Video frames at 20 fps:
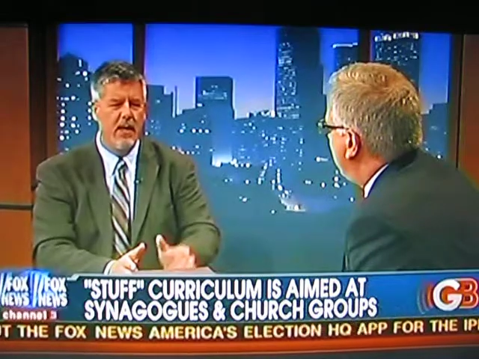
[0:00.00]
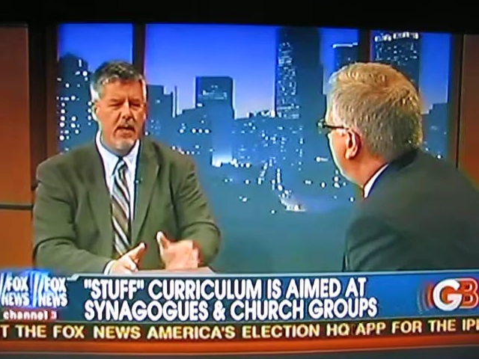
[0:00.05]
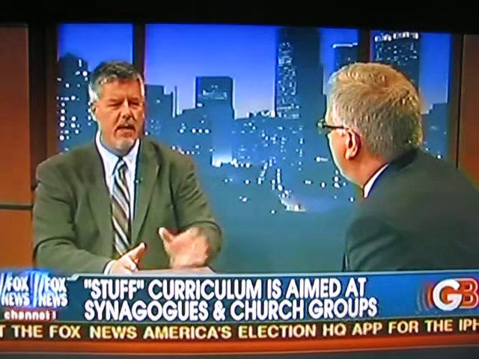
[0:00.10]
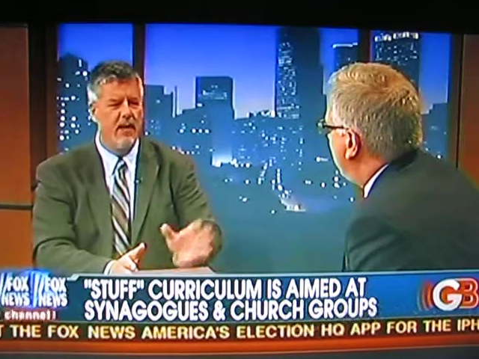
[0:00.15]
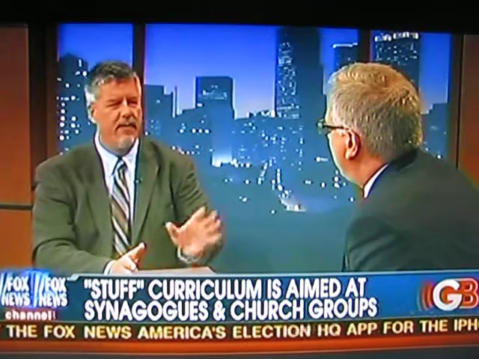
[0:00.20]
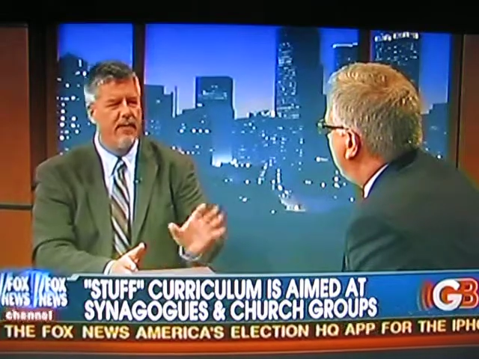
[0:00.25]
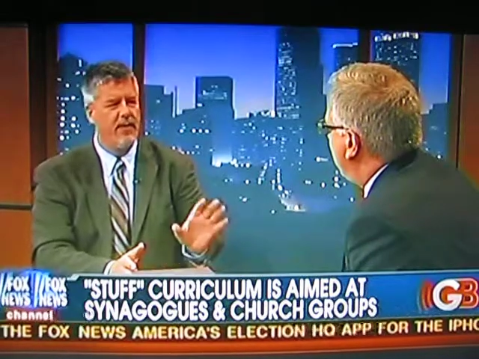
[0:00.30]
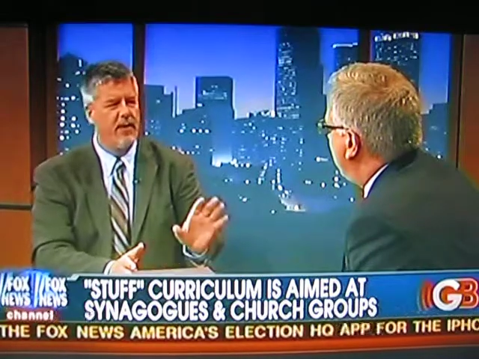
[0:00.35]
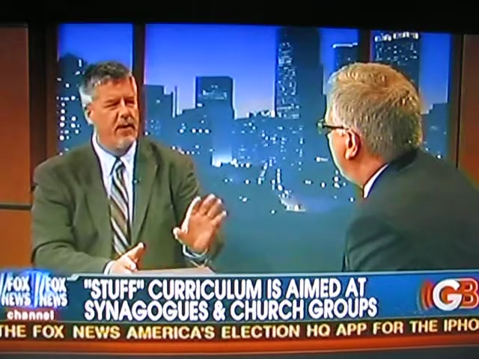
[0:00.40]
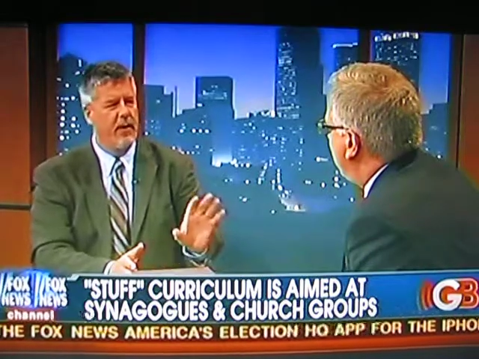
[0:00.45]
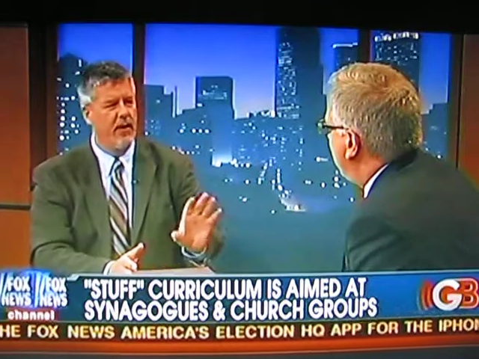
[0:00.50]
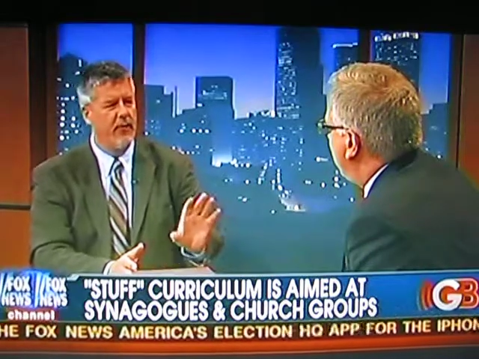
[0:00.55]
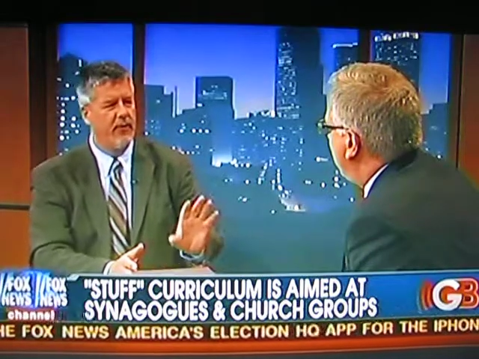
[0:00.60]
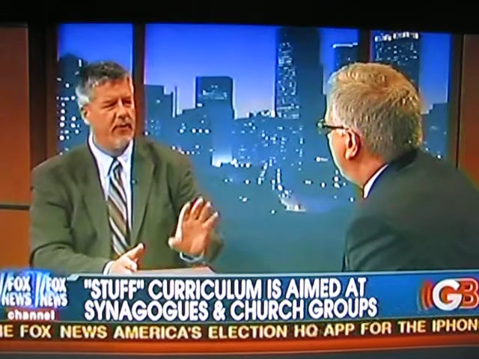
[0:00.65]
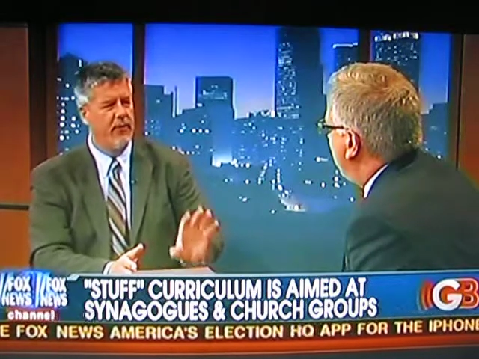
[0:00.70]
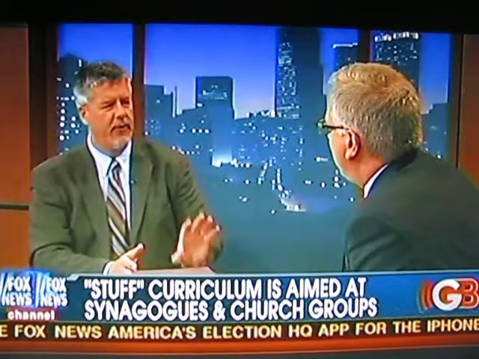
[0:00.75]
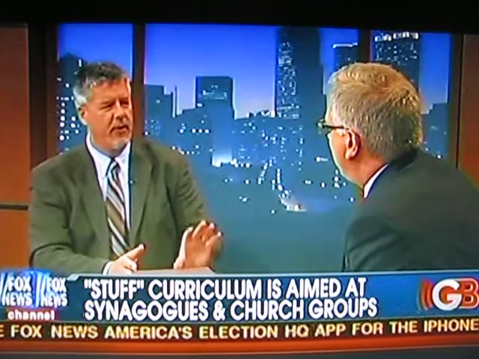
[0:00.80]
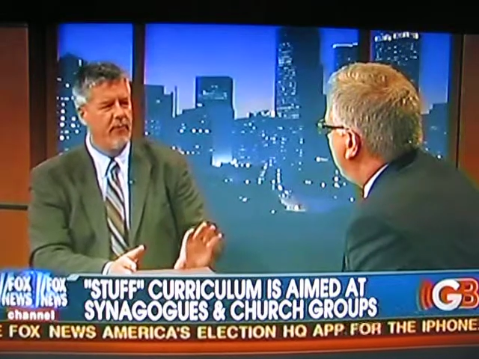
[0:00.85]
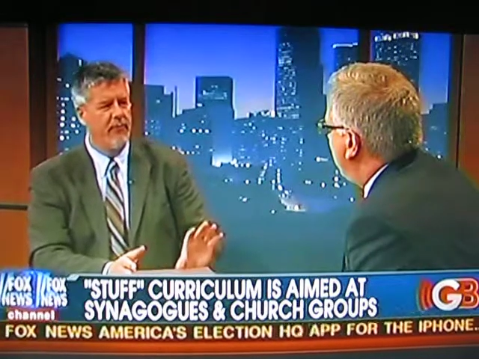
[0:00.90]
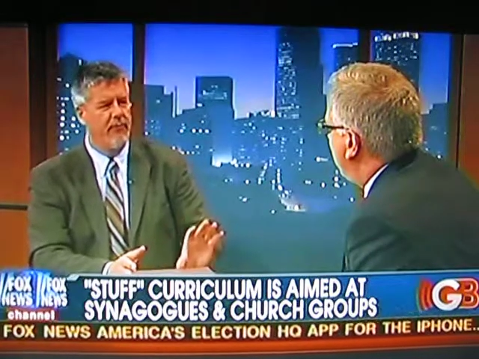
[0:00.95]
if the
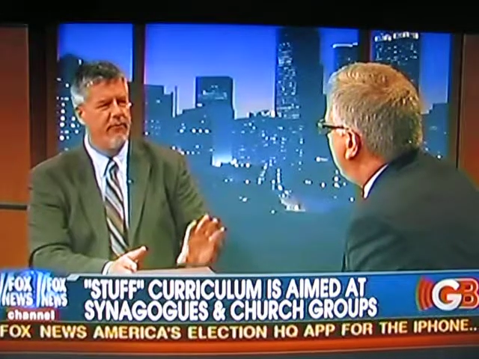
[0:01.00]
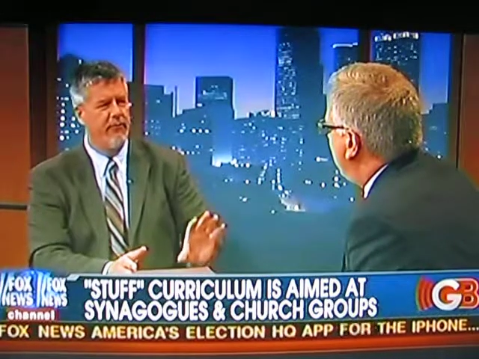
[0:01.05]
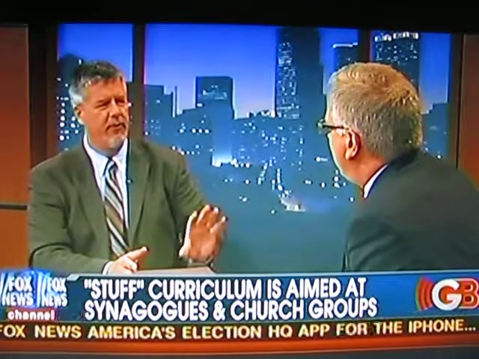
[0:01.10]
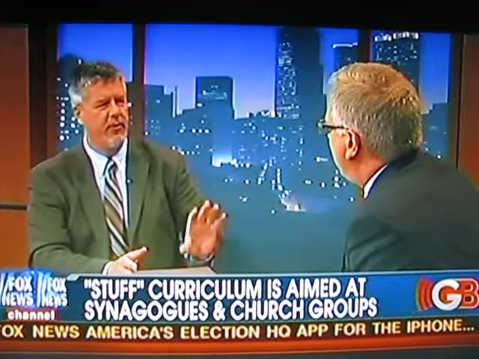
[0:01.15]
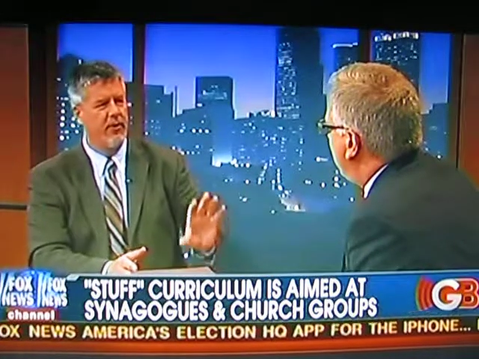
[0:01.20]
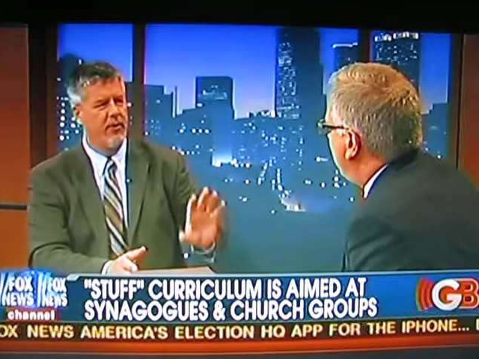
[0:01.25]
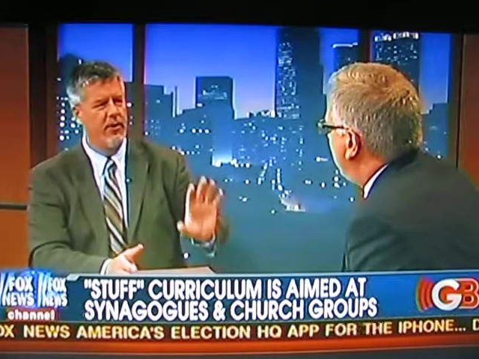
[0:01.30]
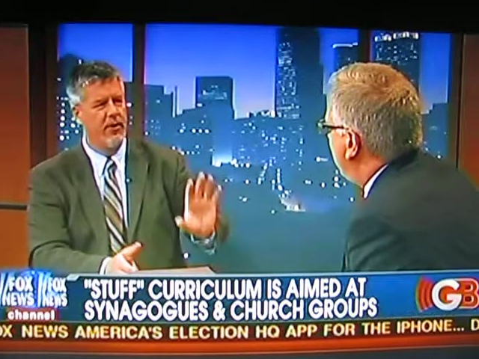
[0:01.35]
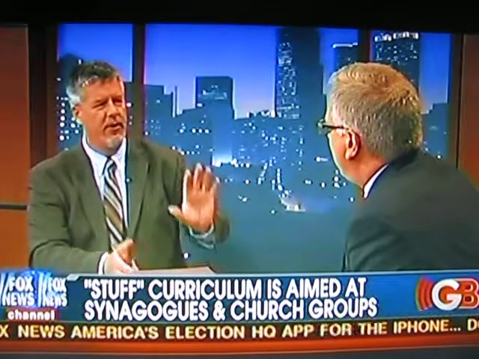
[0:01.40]
assumption